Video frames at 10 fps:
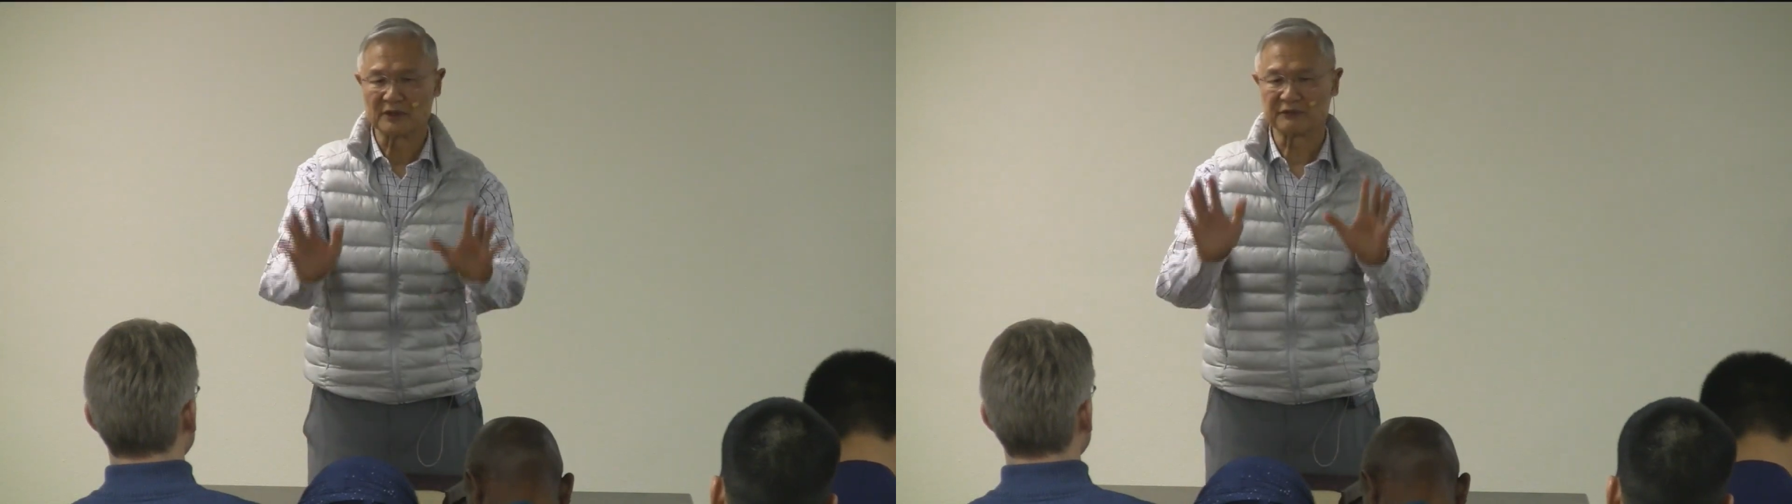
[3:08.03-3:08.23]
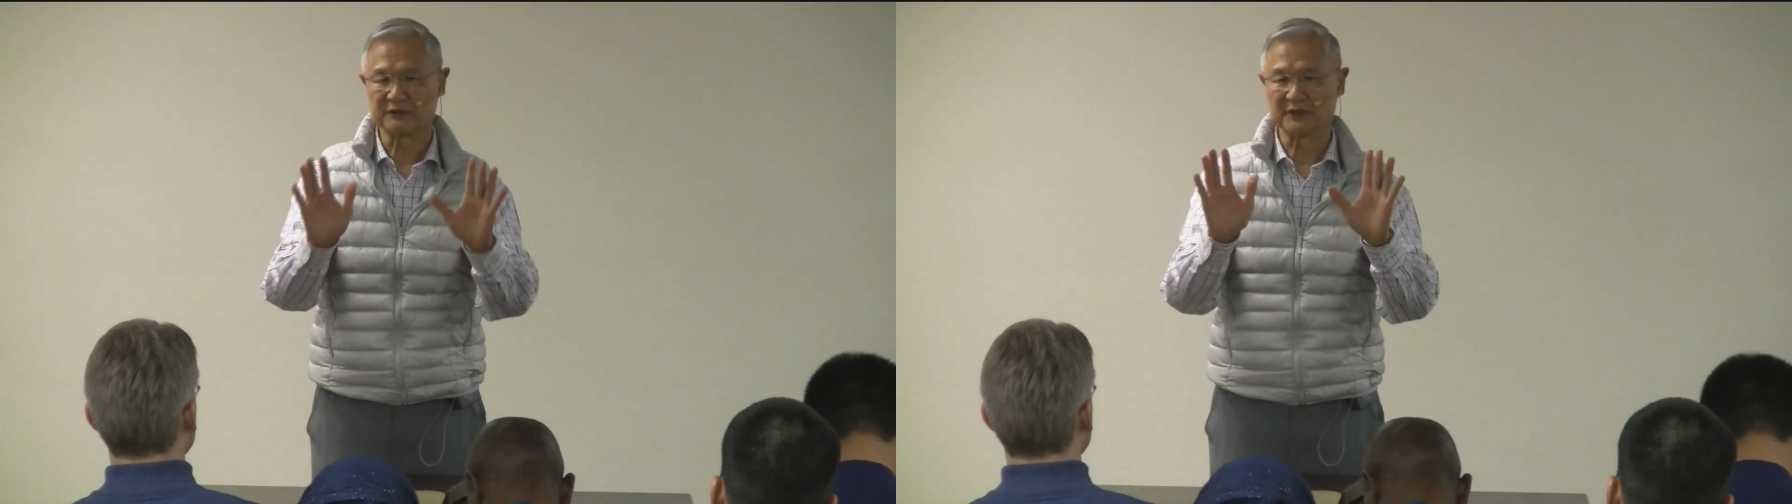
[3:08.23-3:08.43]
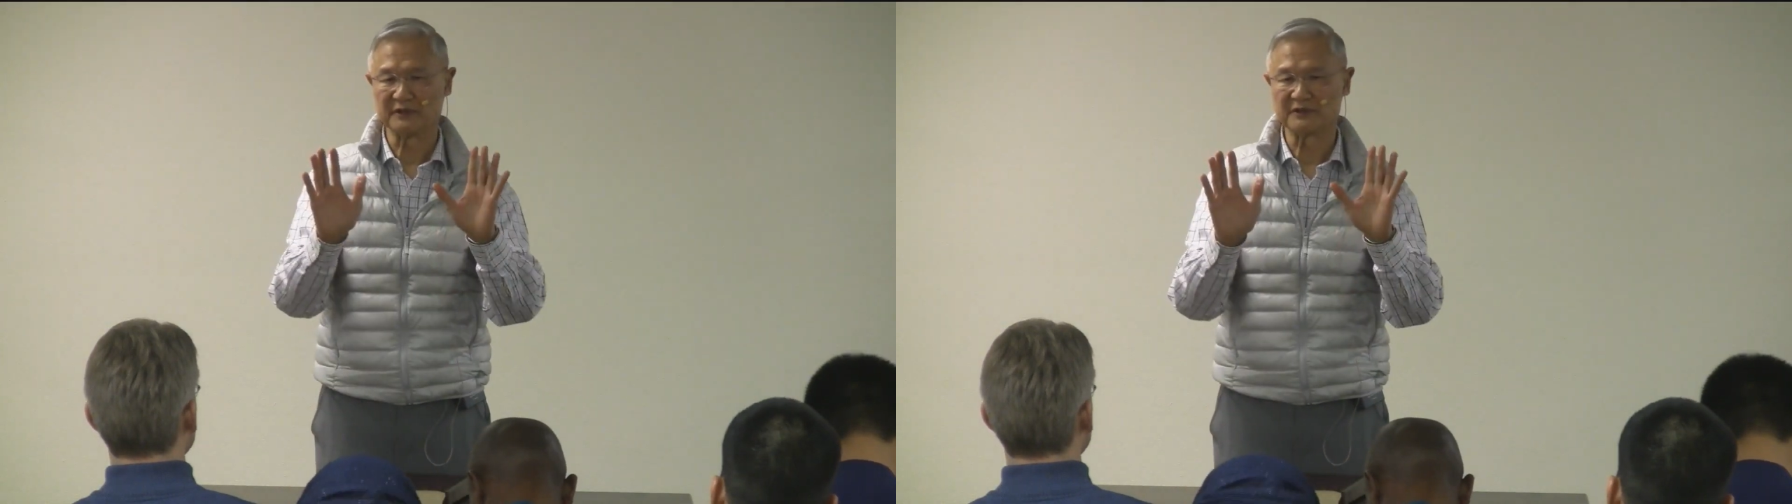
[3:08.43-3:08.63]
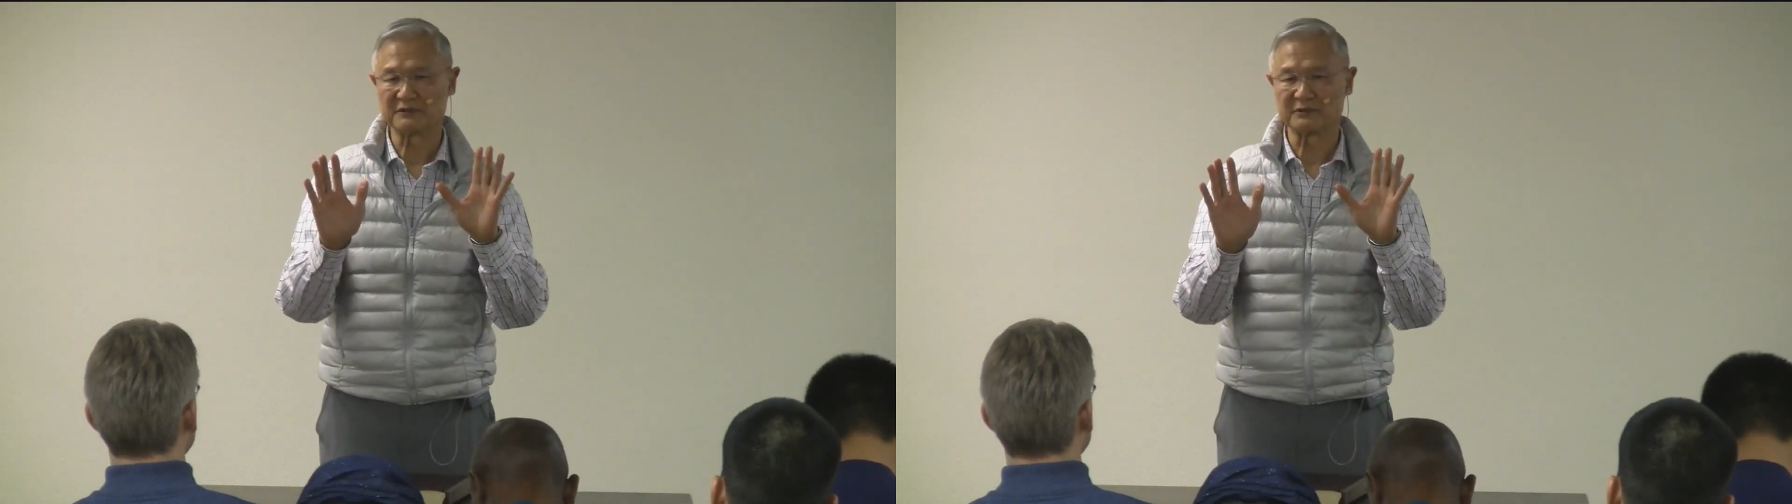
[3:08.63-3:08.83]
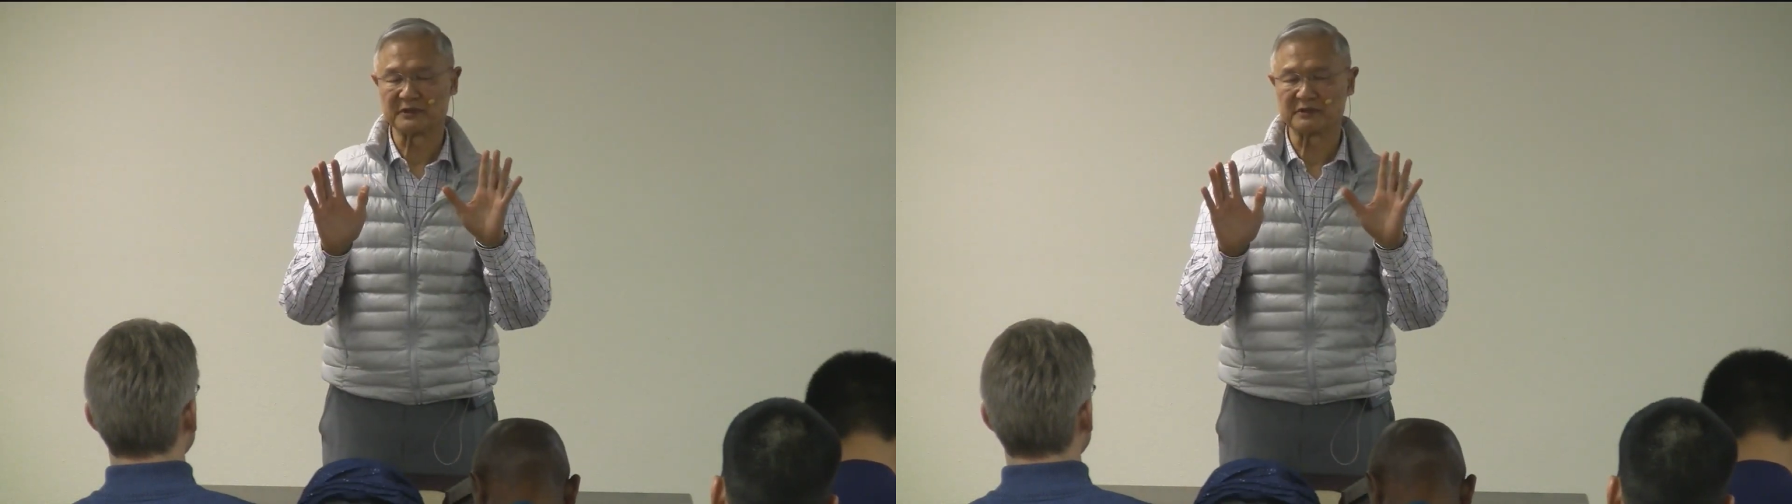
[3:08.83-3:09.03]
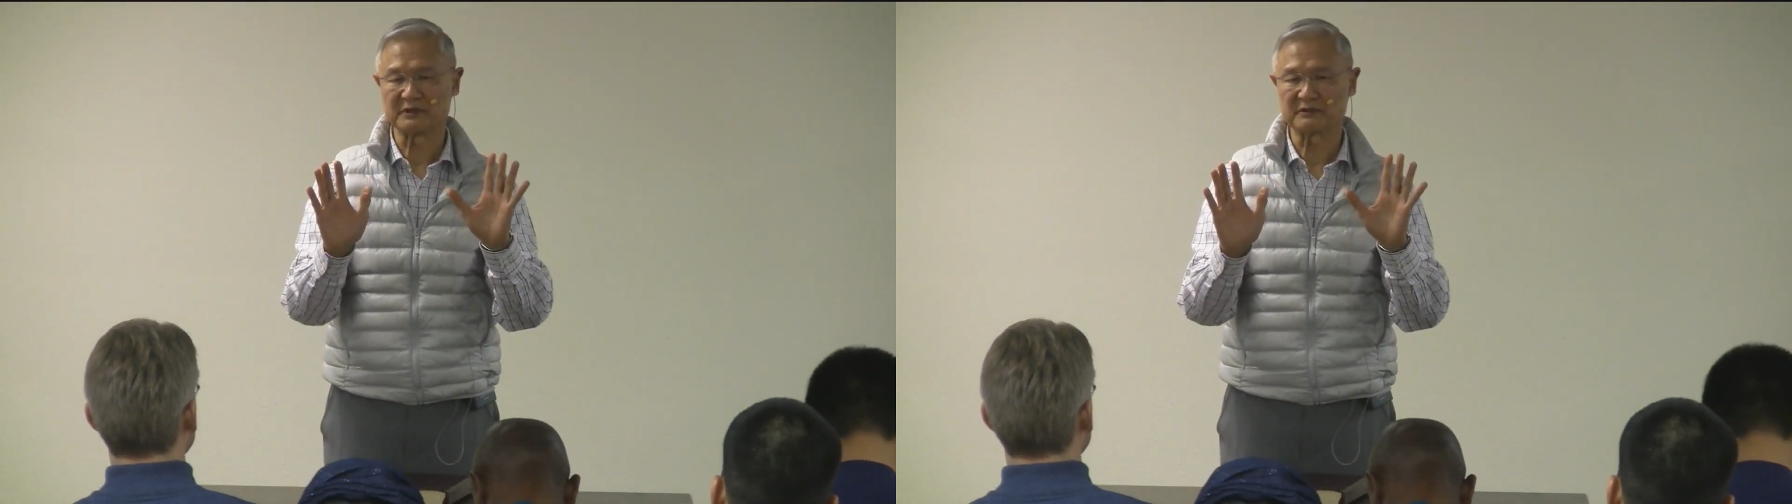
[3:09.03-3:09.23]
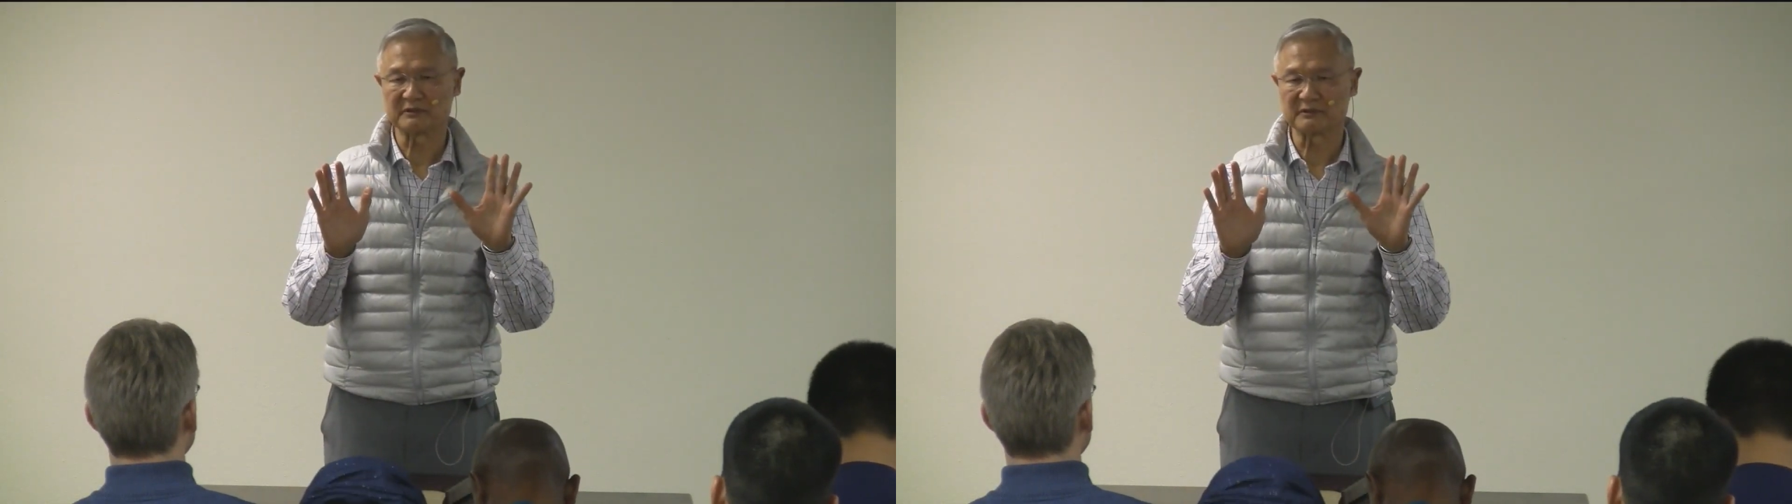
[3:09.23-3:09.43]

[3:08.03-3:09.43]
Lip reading: faced with it,